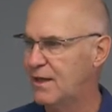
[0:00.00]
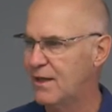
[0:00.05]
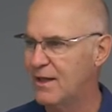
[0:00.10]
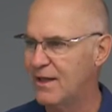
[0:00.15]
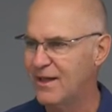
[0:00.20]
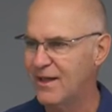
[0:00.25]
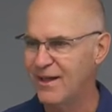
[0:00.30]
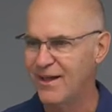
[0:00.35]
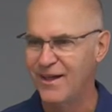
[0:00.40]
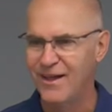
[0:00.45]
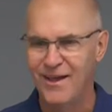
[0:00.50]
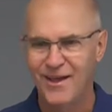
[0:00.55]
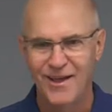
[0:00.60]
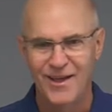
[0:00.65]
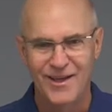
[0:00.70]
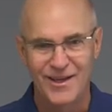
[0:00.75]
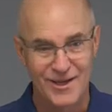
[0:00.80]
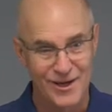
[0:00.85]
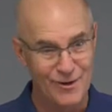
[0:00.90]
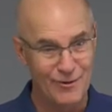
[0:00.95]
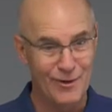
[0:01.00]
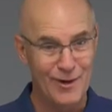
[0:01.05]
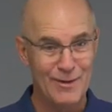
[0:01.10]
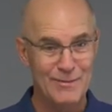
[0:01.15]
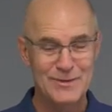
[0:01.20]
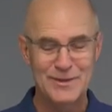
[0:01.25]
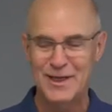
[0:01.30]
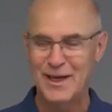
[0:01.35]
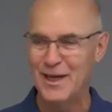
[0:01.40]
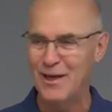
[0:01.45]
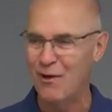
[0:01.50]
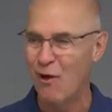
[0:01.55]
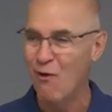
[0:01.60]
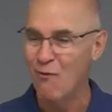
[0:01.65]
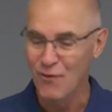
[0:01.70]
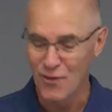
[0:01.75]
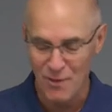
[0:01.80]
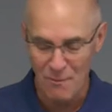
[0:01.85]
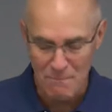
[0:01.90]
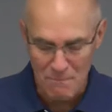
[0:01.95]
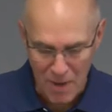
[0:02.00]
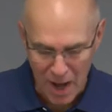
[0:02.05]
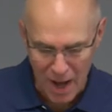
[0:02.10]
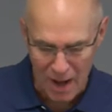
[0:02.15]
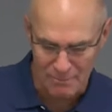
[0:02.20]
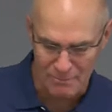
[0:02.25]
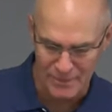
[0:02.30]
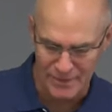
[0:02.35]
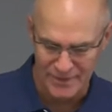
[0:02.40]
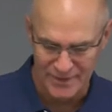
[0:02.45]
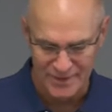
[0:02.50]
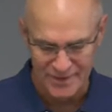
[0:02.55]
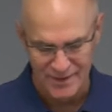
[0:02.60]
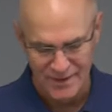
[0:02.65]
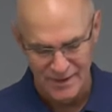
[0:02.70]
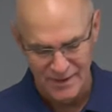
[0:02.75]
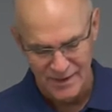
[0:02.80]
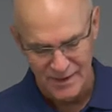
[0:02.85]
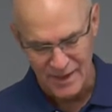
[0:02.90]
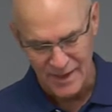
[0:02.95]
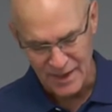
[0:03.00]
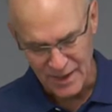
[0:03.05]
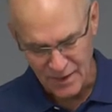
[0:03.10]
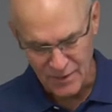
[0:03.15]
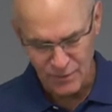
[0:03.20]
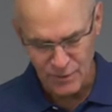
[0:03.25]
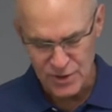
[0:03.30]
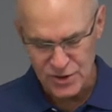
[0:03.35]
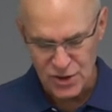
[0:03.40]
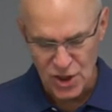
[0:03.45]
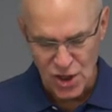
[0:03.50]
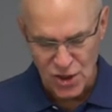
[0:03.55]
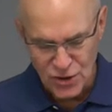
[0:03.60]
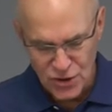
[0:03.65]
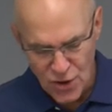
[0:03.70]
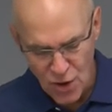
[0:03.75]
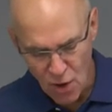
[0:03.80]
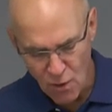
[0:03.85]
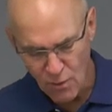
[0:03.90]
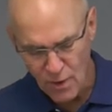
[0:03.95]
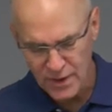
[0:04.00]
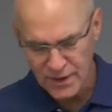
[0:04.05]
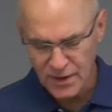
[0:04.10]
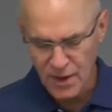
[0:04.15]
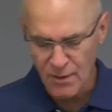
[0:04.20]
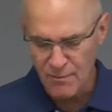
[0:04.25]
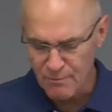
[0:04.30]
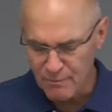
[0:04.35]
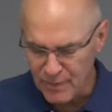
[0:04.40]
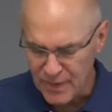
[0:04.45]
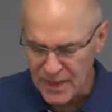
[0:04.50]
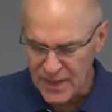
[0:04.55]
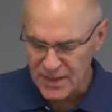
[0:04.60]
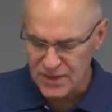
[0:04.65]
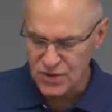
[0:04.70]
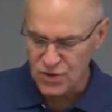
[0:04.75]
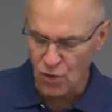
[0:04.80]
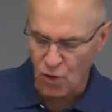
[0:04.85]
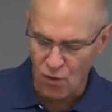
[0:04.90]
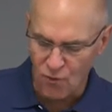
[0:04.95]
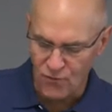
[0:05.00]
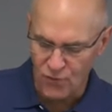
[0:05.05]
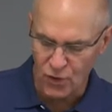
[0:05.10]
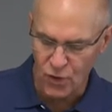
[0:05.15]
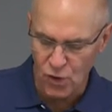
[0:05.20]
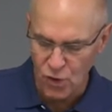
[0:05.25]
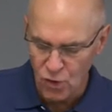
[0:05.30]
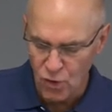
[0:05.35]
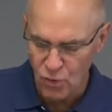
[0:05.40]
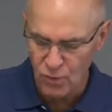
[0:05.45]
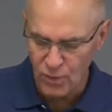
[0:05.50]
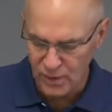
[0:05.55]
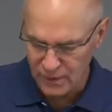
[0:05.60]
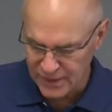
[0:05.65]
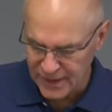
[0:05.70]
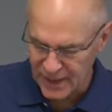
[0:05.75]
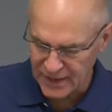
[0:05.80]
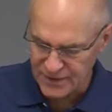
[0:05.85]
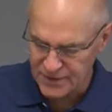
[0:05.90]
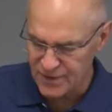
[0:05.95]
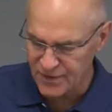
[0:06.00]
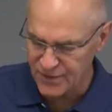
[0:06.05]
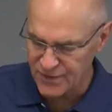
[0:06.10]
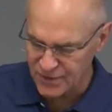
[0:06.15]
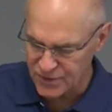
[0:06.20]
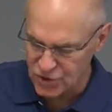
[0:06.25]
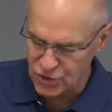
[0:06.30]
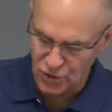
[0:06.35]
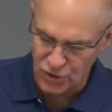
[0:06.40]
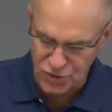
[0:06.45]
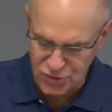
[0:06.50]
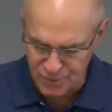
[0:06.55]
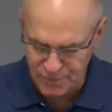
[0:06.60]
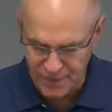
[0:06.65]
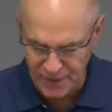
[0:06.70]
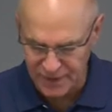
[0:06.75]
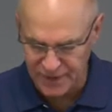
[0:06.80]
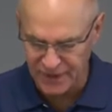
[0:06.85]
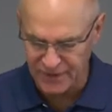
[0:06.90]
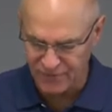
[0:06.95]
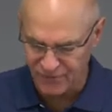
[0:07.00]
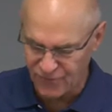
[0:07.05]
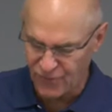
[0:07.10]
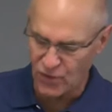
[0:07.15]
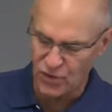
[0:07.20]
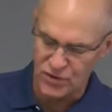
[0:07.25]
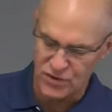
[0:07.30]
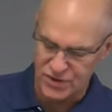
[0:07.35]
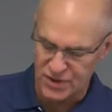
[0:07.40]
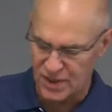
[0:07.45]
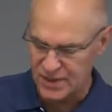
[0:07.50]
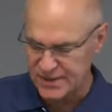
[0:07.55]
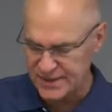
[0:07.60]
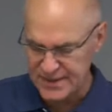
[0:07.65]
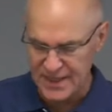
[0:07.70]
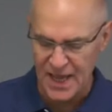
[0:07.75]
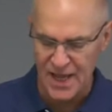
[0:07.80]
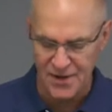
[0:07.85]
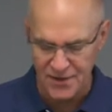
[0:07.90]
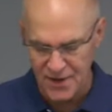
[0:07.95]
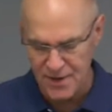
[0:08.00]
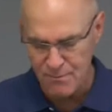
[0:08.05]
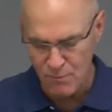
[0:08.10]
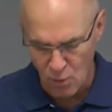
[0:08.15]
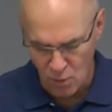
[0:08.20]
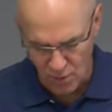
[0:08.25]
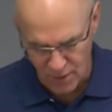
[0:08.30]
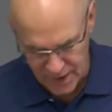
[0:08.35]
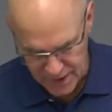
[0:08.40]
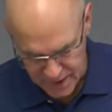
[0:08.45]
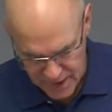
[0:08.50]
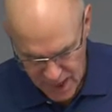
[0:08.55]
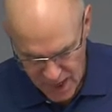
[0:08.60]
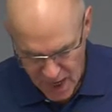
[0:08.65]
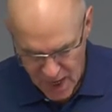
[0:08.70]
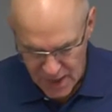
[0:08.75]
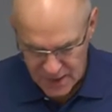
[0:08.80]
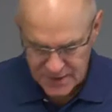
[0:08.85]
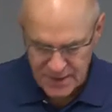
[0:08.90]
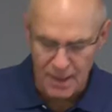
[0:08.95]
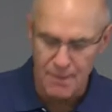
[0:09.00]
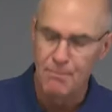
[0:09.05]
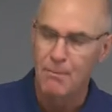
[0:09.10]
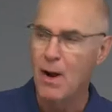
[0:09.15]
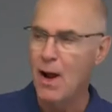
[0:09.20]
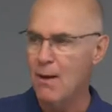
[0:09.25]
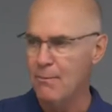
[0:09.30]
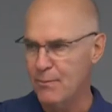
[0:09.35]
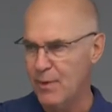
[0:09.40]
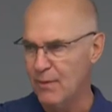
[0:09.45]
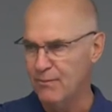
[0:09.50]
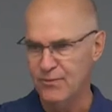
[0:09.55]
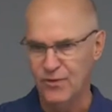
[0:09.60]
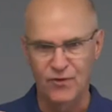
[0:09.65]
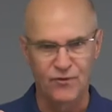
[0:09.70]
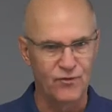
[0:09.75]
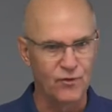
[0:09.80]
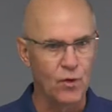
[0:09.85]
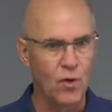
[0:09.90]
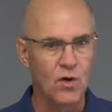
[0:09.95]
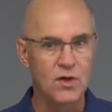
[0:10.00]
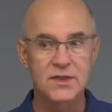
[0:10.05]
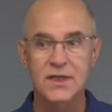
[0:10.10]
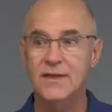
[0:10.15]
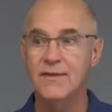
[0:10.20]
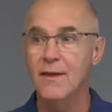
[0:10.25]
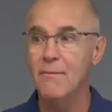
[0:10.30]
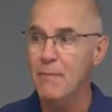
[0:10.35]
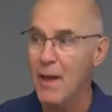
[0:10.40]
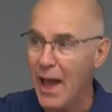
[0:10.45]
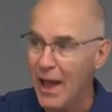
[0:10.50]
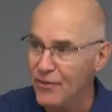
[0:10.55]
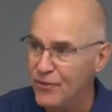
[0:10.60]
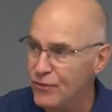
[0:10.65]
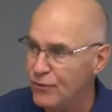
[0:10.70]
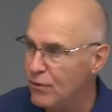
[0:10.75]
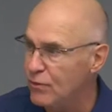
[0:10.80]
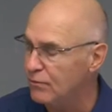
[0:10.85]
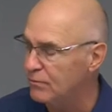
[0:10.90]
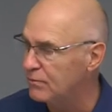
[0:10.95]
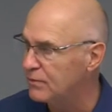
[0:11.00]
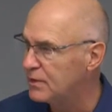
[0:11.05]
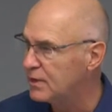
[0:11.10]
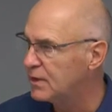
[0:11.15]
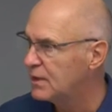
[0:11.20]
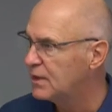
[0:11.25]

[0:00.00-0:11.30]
You know what I'm saying? Over the mop. In other words, no one competes over who will get to the church building first on Saturday morning to mop up the floors in the bathroom.